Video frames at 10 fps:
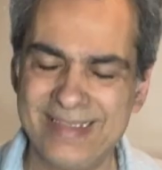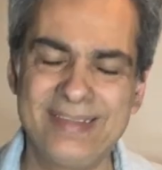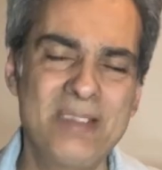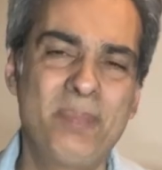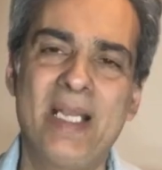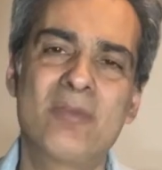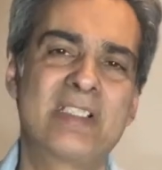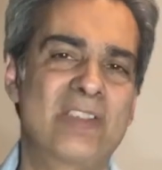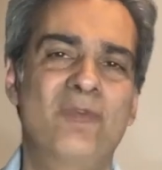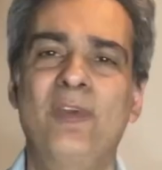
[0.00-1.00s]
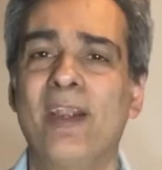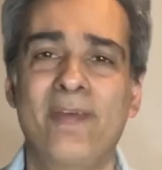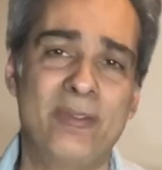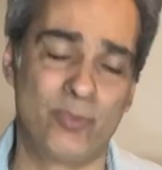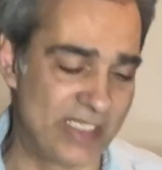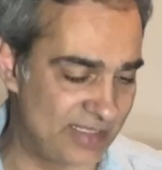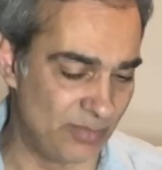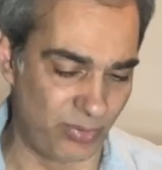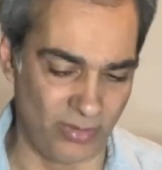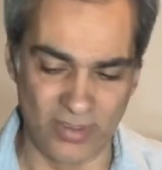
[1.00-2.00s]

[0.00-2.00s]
10 pounds is very reasonable